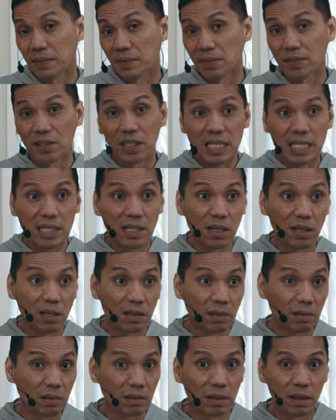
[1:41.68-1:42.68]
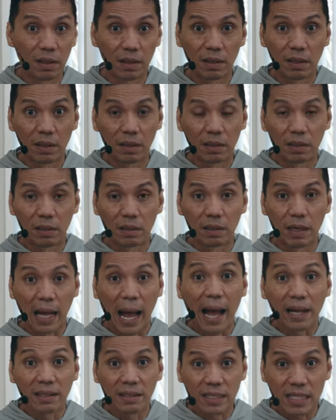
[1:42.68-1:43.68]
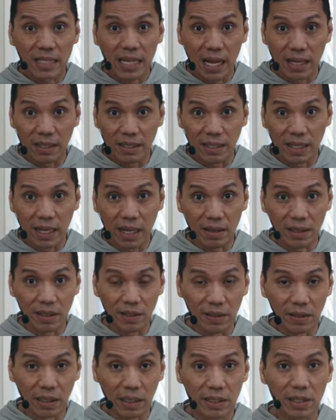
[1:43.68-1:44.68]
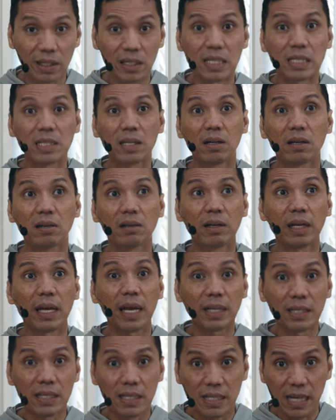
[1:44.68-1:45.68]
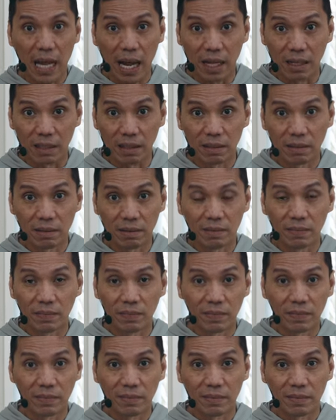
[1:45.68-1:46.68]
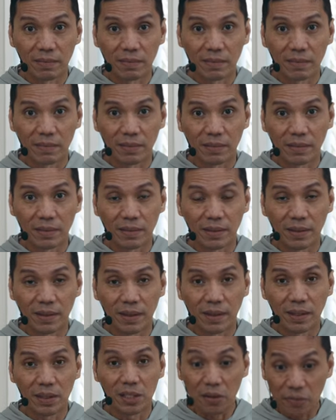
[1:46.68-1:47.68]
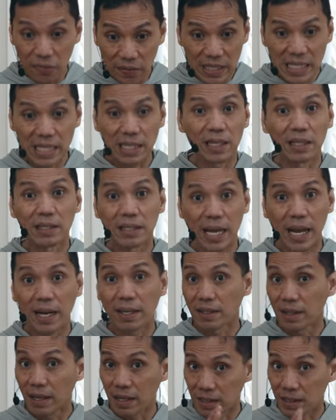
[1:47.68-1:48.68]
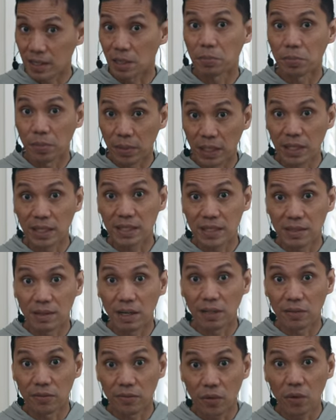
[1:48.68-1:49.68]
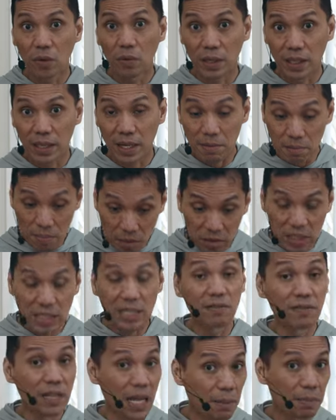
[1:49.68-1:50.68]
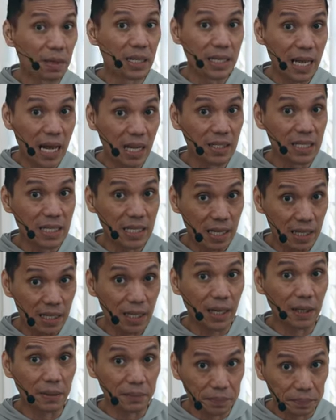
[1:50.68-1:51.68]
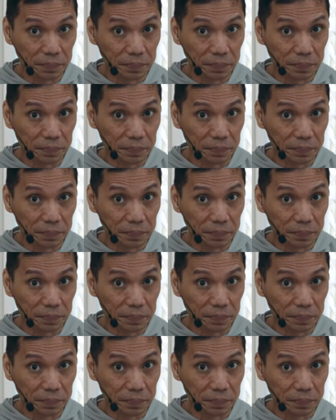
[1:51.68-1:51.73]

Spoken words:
There's no handstand in Hatha Yoga. There's no headstand. The physical techniques are pretty straightforward, and most of them are done sitting.